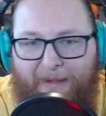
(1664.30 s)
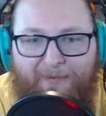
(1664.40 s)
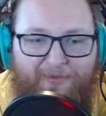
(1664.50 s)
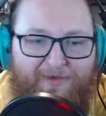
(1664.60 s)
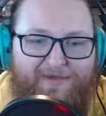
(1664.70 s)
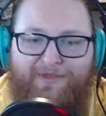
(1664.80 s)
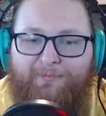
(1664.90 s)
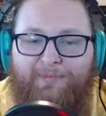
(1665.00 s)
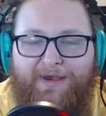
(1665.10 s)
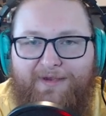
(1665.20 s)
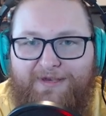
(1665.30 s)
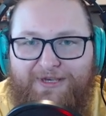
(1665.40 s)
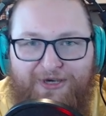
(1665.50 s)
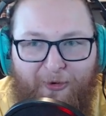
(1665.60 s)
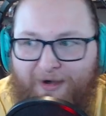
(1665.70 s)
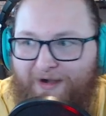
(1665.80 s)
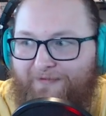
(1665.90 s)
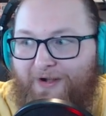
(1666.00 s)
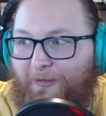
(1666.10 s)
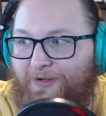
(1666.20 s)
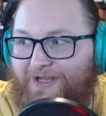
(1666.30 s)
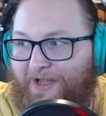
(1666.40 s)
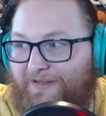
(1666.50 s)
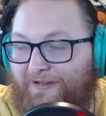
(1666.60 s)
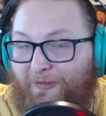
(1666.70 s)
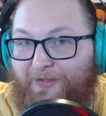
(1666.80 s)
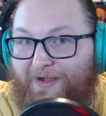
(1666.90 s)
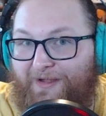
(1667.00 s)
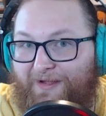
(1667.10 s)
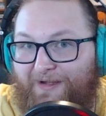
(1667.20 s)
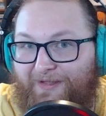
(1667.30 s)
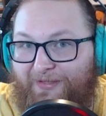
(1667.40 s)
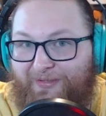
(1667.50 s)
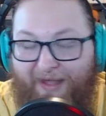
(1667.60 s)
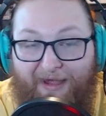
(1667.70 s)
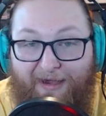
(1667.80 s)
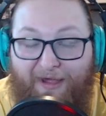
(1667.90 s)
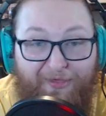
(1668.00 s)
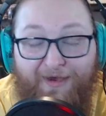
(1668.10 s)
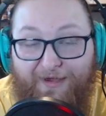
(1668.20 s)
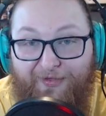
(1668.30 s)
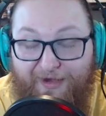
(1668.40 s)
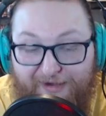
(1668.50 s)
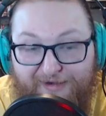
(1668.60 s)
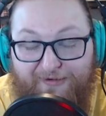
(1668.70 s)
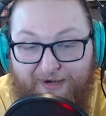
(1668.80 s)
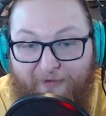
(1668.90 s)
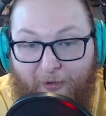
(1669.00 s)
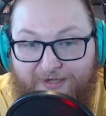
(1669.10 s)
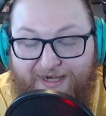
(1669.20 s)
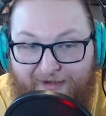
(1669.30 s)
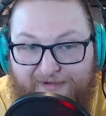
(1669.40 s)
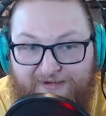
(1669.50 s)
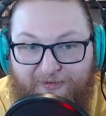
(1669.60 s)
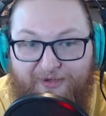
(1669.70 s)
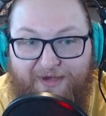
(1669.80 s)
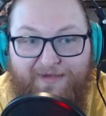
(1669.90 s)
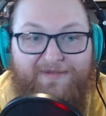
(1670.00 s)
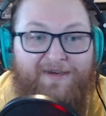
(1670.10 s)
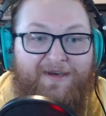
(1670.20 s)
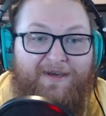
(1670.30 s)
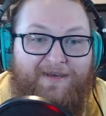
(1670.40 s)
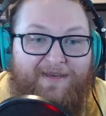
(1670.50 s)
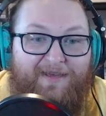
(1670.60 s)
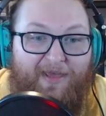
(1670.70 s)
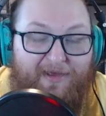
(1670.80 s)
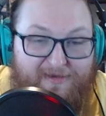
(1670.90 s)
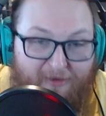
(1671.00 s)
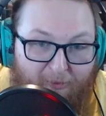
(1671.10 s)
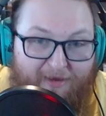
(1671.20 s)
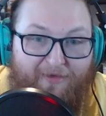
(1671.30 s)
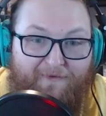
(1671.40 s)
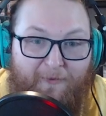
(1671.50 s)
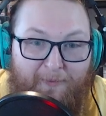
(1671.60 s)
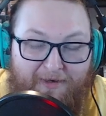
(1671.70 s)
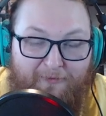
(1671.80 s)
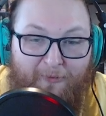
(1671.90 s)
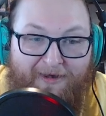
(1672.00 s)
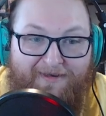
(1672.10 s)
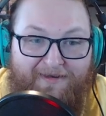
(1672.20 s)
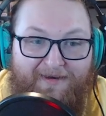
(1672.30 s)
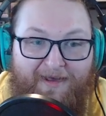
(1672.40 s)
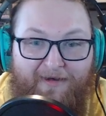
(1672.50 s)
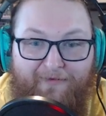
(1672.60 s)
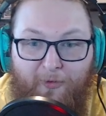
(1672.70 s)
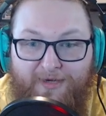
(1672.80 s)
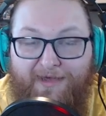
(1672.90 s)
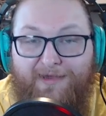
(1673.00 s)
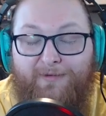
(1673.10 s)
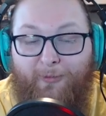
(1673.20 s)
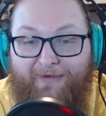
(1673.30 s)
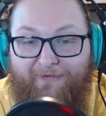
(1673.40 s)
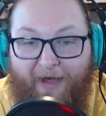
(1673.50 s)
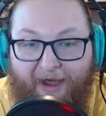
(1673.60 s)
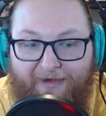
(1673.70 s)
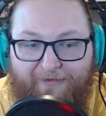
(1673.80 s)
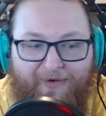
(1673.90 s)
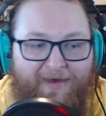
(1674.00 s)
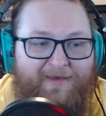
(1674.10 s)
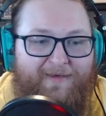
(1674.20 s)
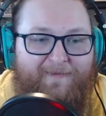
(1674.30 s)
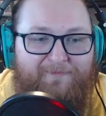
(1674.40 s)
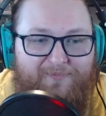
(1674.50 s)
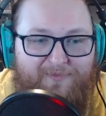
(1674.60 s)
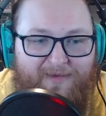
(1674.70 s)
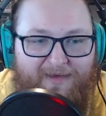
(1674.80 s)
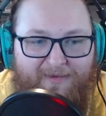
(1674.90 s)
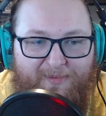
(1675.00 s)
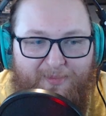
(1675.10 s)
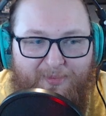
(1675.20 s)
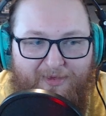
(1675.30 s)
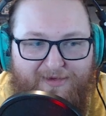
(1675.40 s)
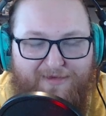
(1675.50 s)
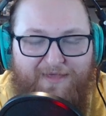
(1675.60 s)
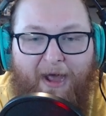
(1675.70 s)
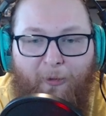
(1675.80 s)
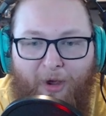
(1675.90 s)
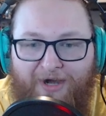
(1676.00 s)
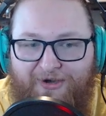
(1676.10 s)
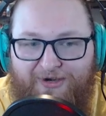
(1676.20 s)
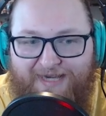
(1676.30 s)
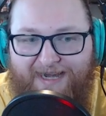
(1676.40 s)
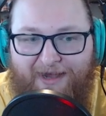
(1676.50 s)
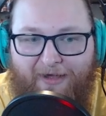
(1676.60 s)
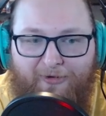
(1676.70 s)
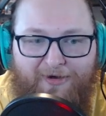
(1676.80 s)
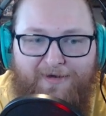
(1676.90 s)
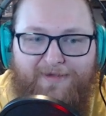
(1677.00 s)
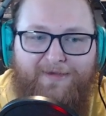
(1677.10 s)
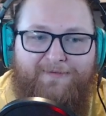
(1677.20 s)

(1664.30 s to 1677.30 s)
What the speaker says: This is the biggest joke of an OTS ulti, I think, in the history of OTS ultis. Exodia the Forbidden One out of OTS 25. This is now under $10.